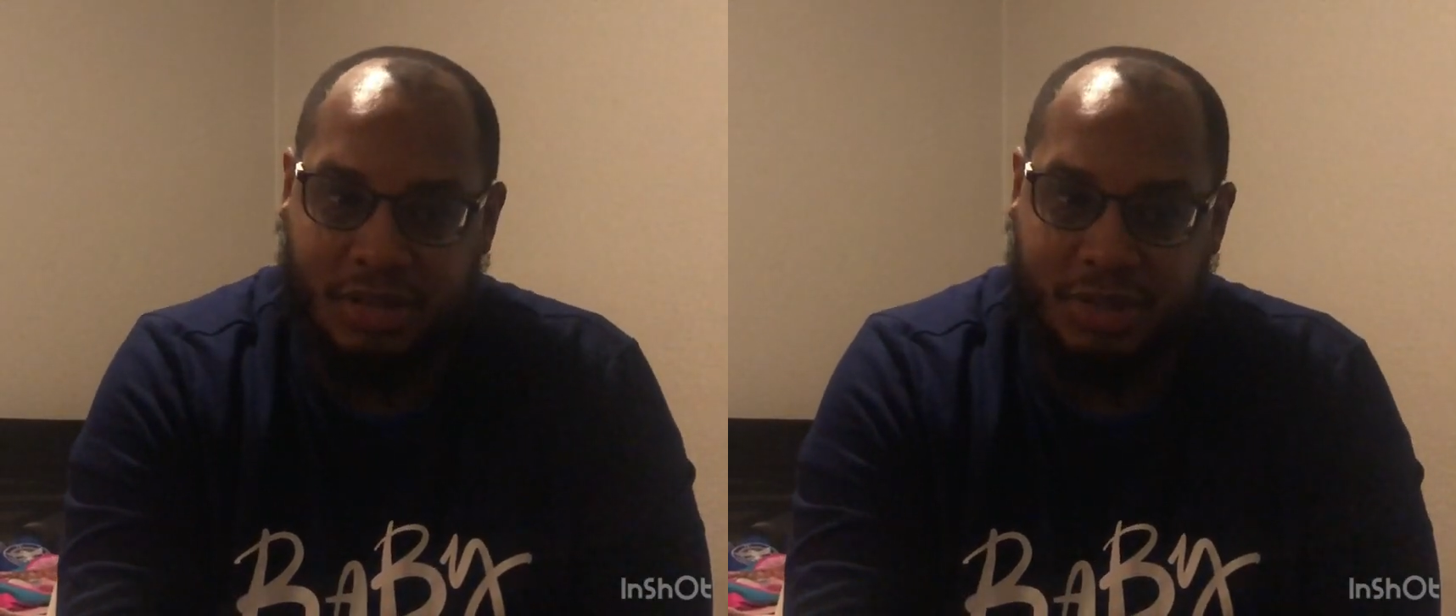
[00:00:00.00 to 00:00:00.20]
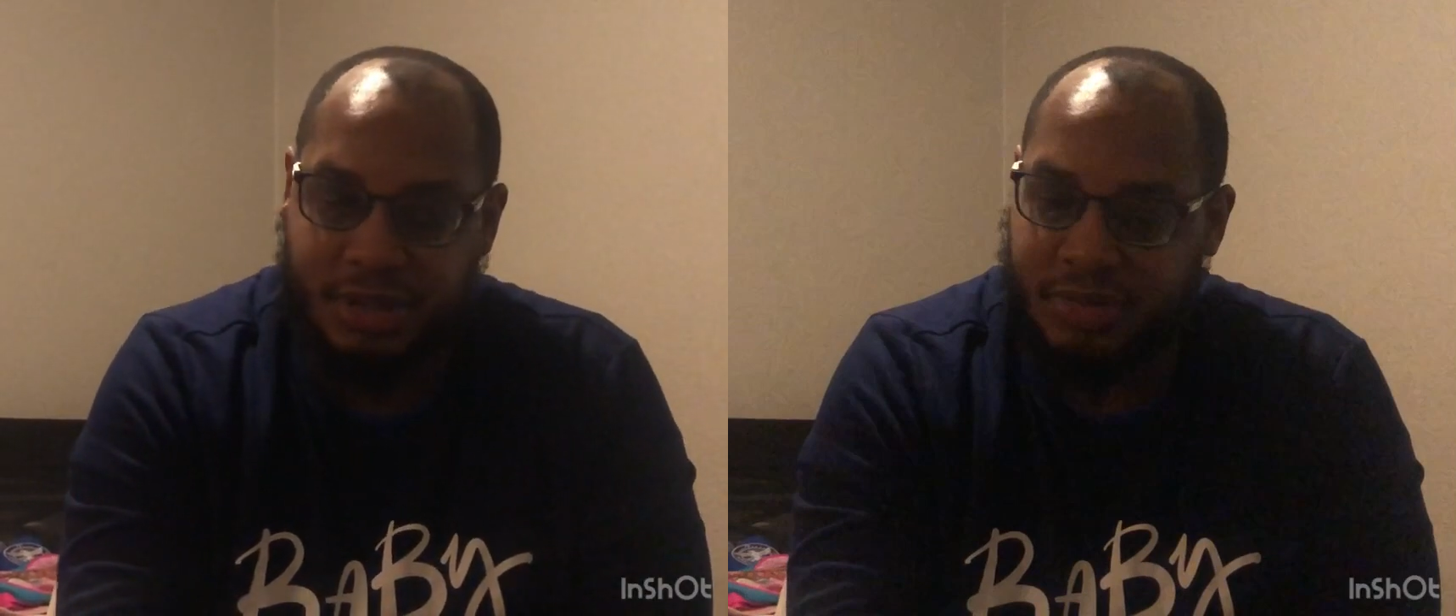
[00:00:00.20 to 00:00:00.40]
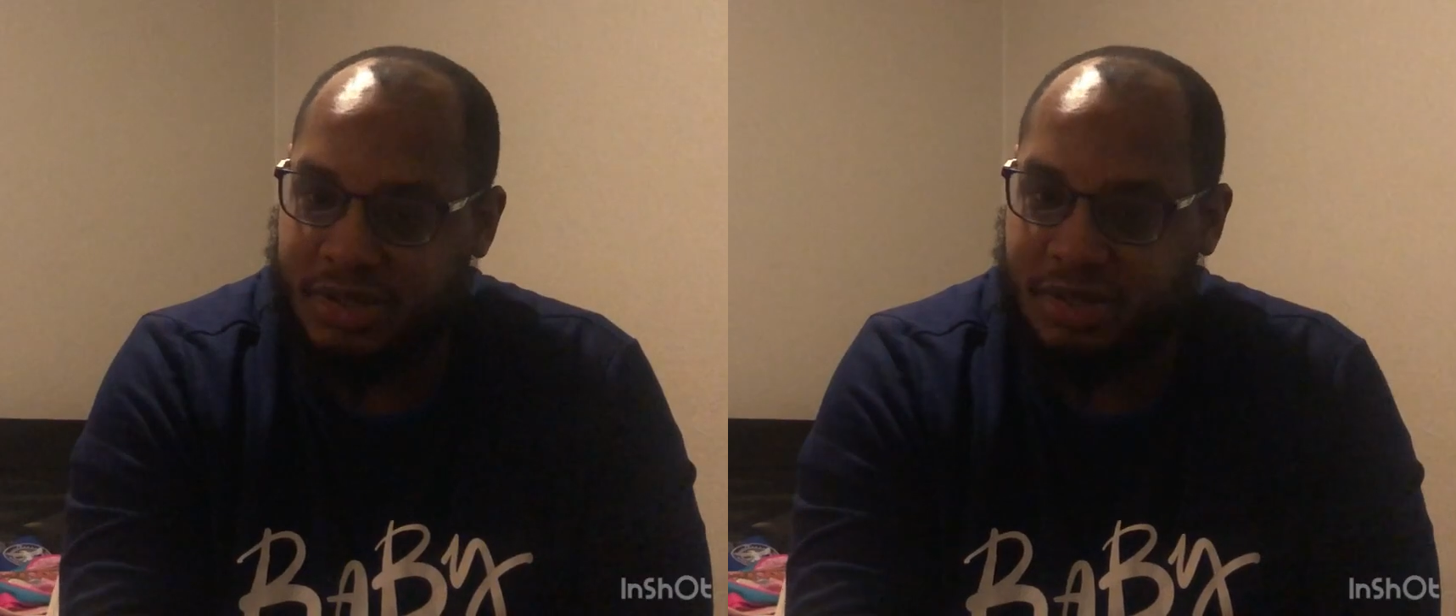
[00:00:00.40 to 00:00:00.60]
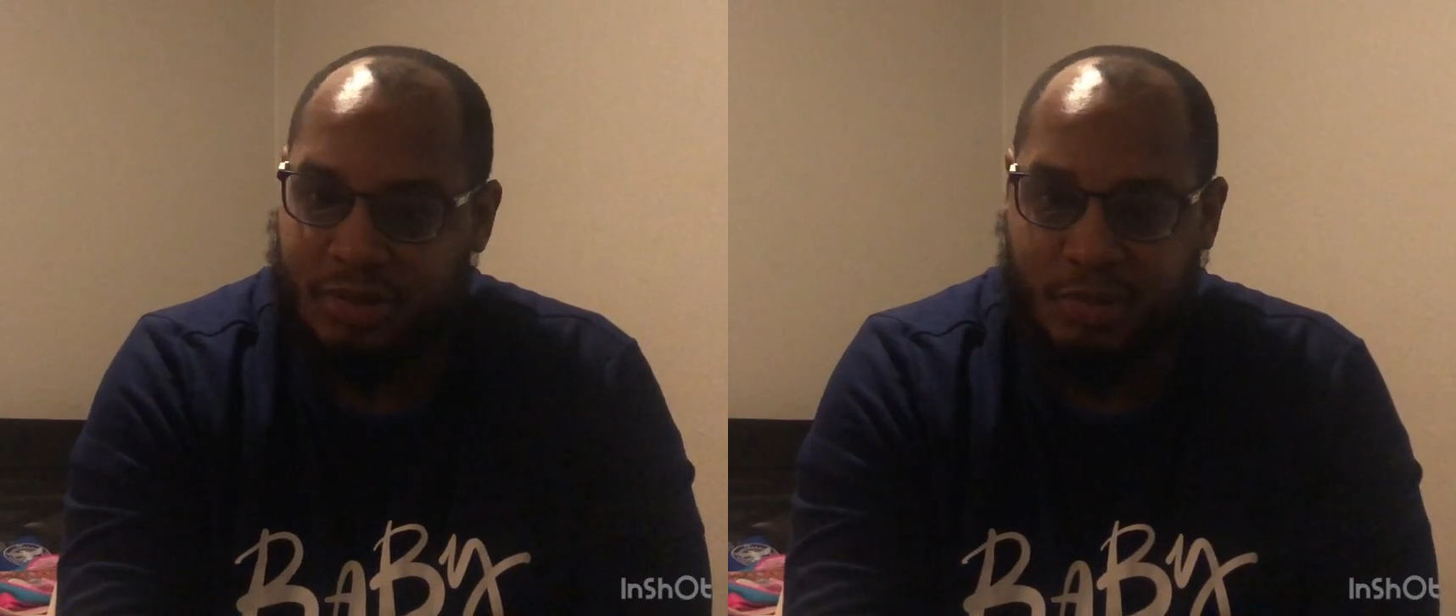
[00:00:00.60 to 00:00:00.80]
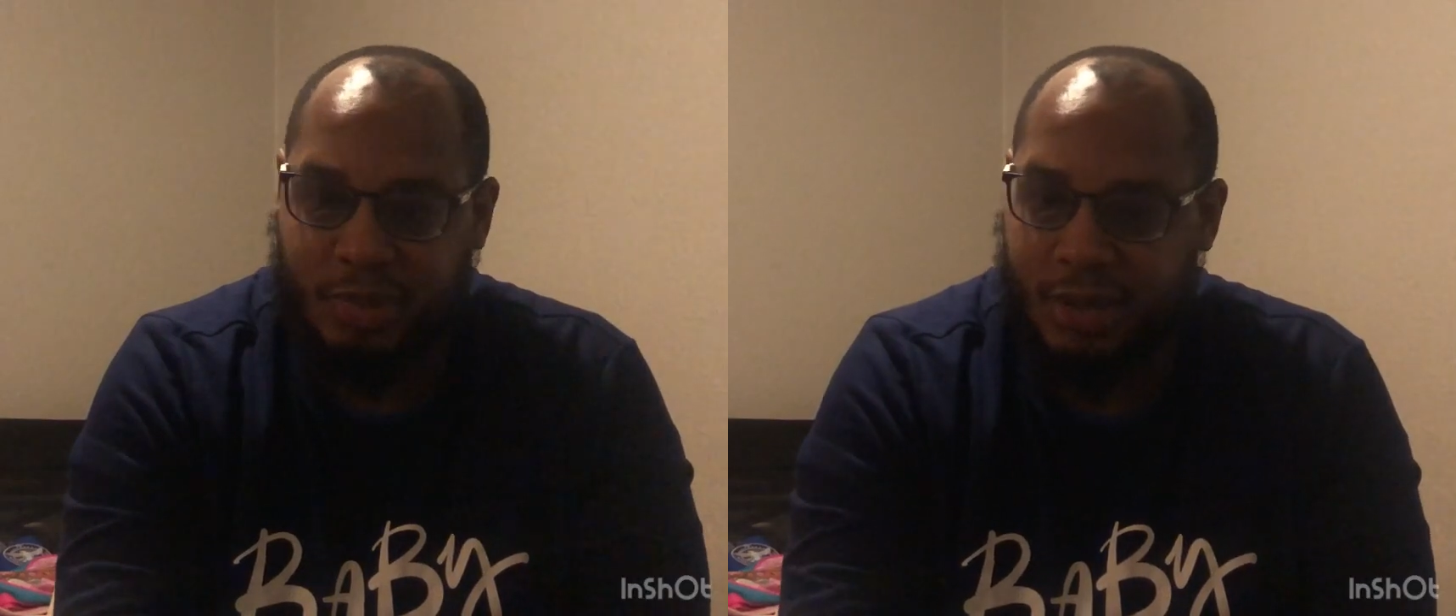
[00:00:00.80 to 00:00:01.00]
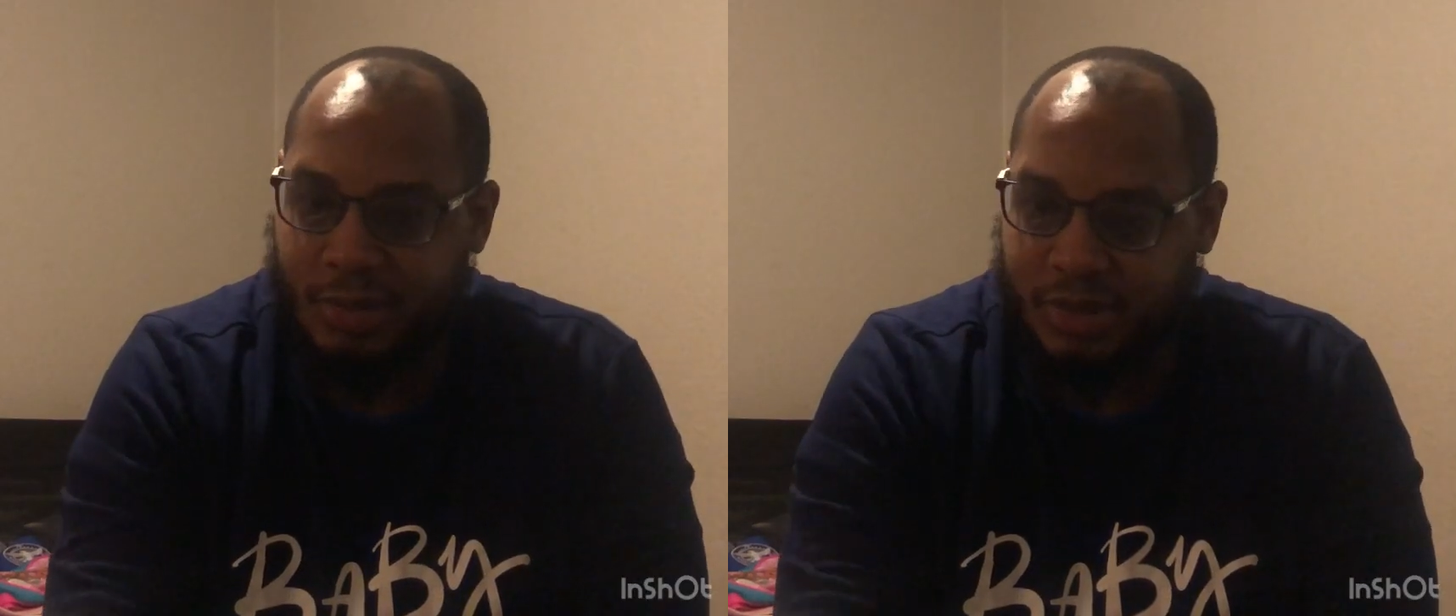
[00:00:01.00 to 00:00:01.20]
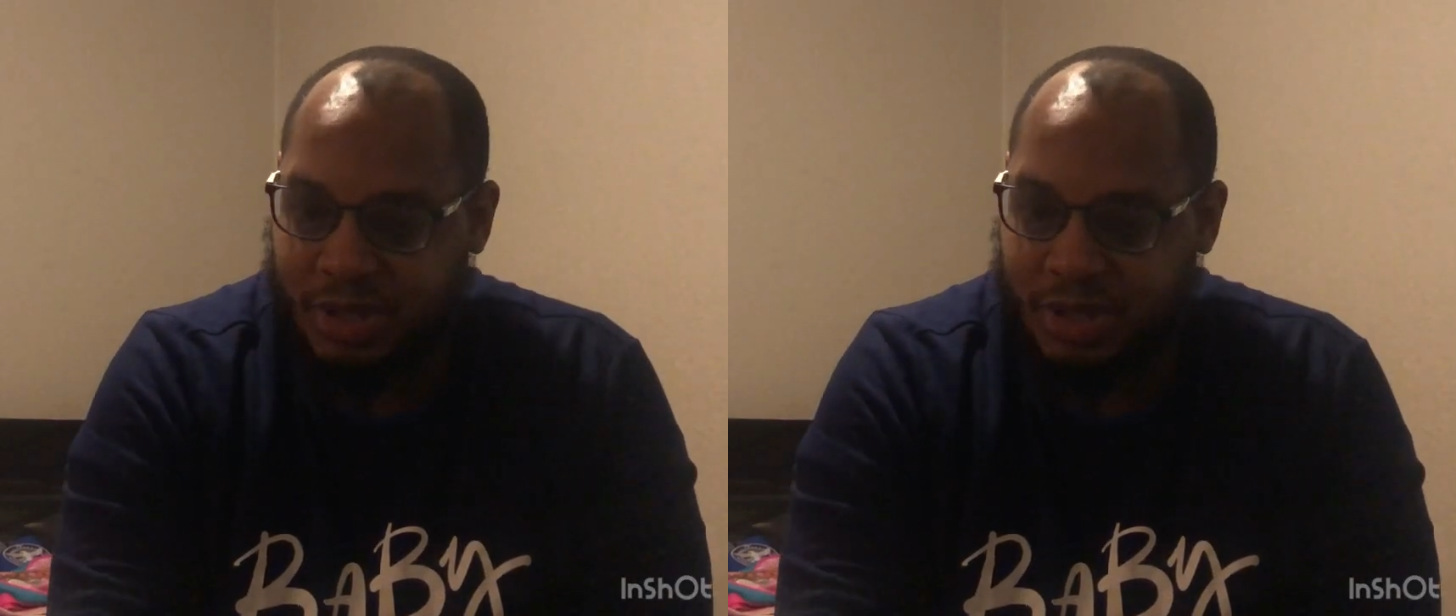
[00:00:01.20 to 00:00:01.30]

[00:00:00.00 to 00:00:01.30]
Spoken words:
She was cool people.